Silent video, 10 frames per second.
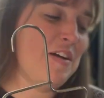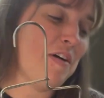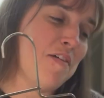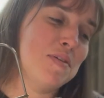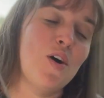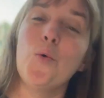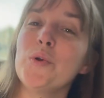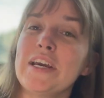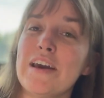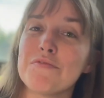I've been
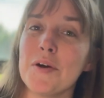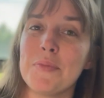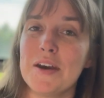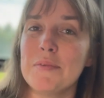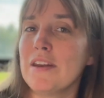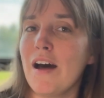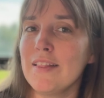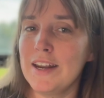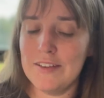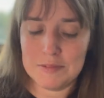holding it from them and not
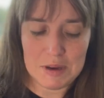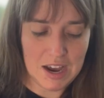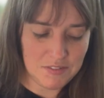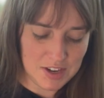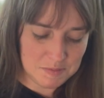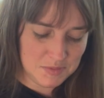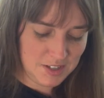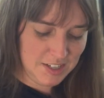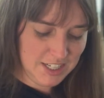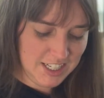letting them have them,
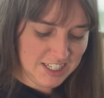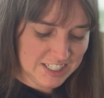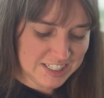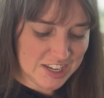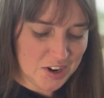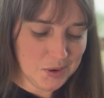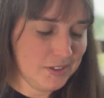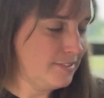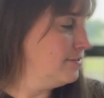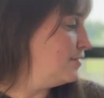so
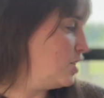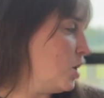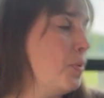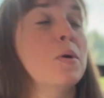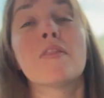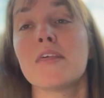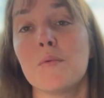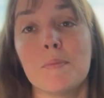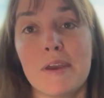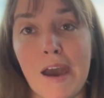they
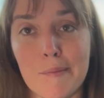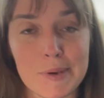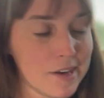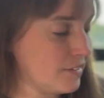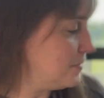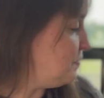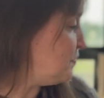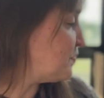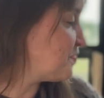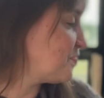will be happy.
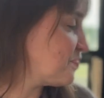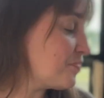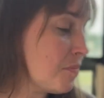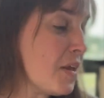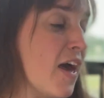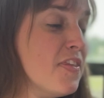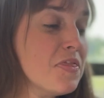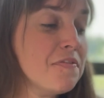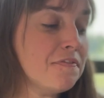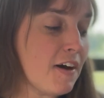And then
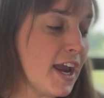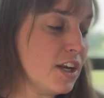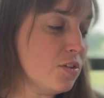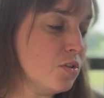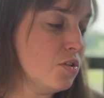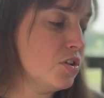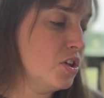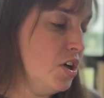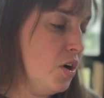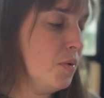the final,
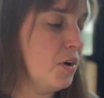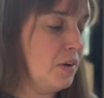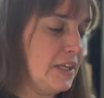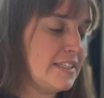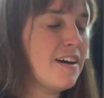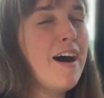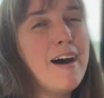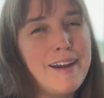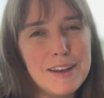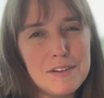well, it's
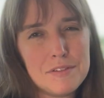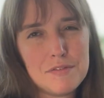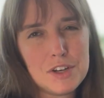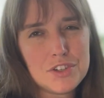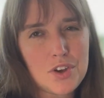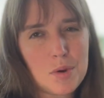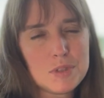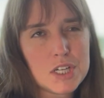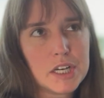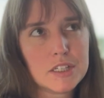kind of a finished
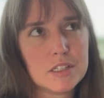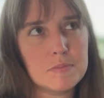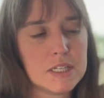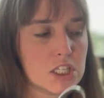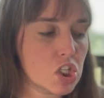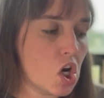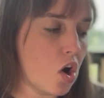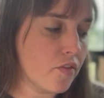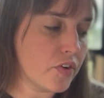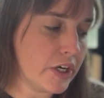object, but it's
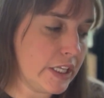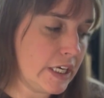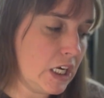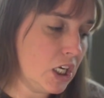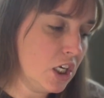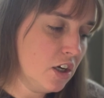not really.